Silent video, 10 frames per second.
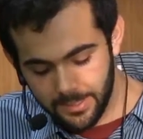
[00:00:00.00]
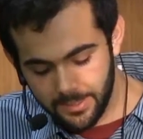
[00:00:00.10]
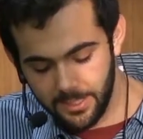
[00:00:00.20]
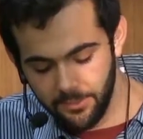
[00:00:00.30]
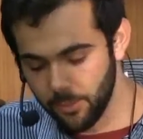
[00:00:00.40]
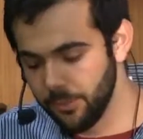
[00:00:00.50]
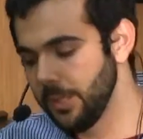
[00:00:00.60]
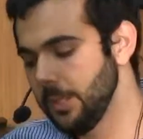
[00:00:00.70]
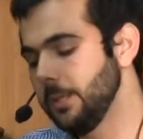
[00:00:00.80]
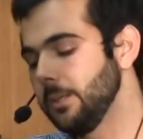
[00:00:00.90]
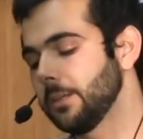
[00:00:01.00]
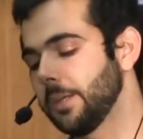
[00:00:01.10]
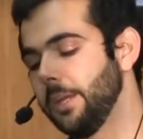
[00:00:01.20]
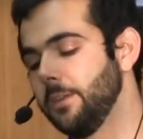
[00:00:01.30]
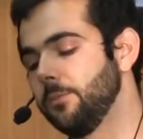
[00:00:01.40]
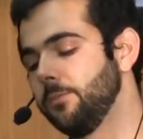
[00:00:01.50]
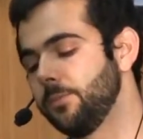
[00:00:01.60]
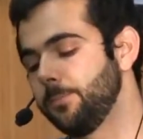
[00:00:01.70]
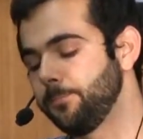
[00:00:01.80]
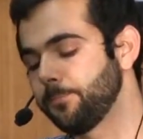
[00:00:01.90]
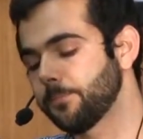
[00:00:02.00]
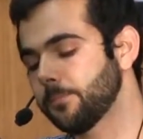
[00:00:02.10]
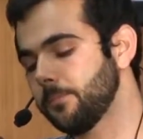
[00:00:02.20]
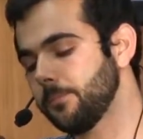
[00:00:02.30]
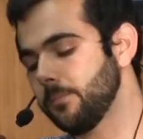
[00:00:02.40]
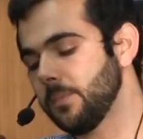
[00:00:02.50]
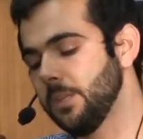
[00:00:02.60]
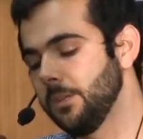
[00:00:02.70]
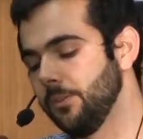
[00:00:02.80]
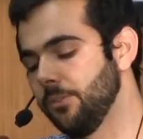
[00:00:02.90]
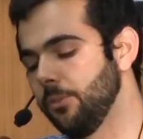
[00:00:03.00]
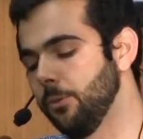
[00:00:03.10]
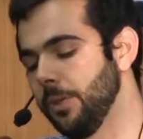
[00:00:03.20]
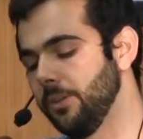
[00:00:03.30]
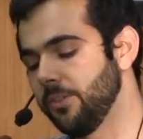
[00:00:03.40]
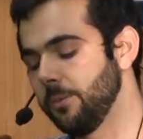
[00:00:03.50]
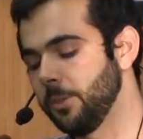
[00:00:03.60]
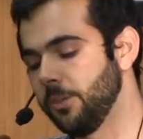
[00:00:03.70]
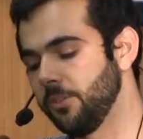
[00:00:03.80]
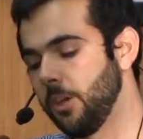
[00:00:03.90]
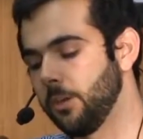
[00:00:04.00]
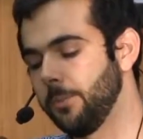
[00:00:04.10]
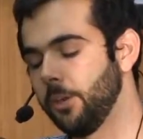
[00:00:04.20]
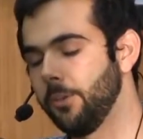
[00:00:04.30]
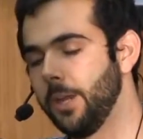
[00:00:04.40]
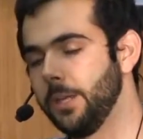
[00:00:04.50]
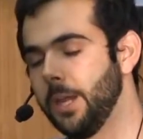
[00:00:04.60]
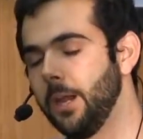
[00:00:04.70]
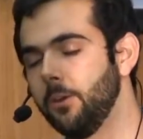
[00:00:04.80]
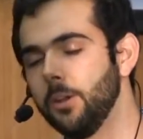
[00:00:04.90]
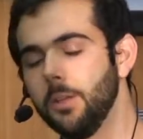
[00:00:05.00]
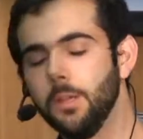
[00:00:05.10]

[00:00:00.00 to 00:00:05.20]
these are the kind of... There's two of these I'm going to talk about right now.